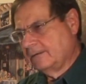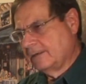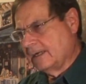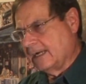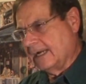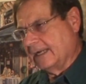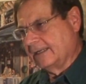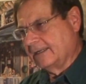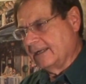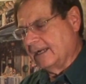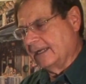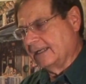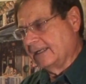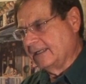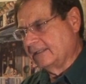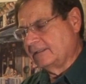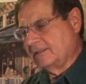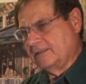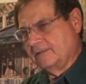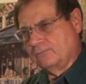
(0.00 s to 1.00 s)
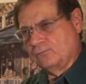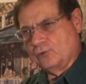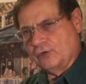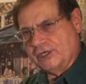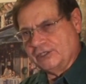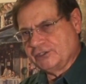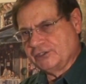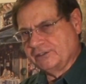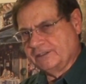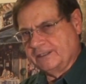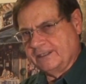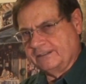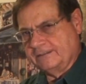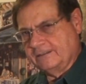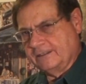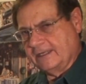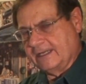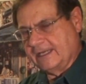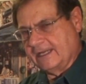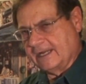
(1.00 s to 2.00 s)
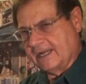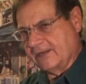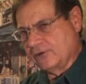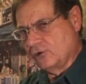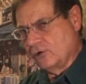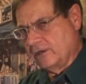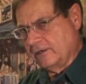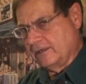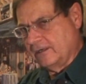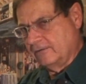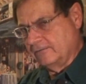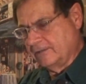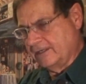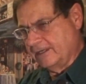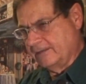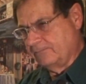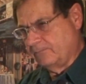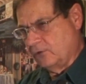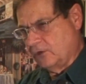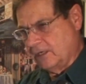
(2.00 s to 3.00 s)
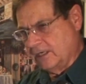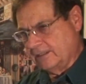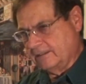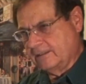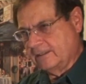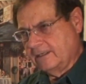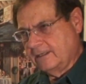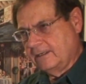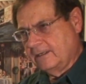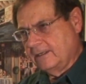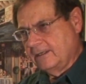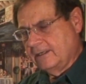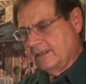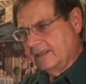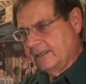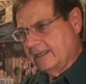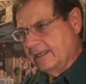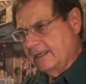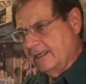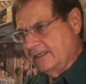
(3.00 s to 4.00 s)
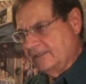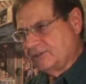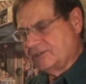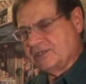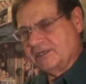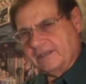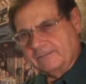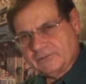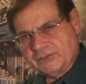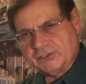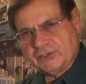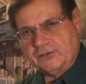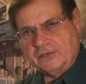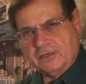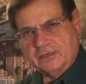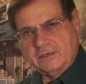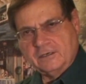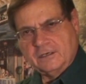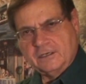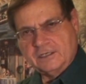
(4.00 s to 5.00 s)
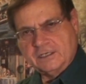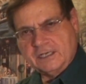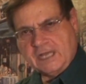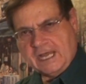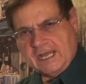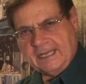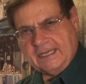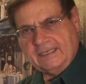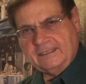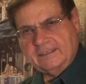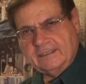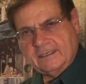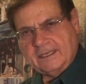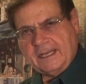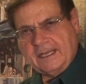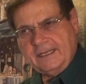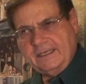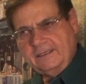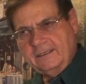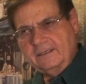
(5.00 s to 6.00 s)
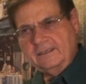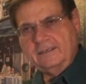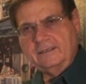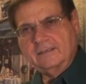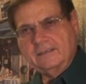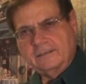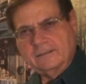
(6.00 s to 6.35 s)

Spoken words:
I get the impression that had I gone out and bought a Samsung 980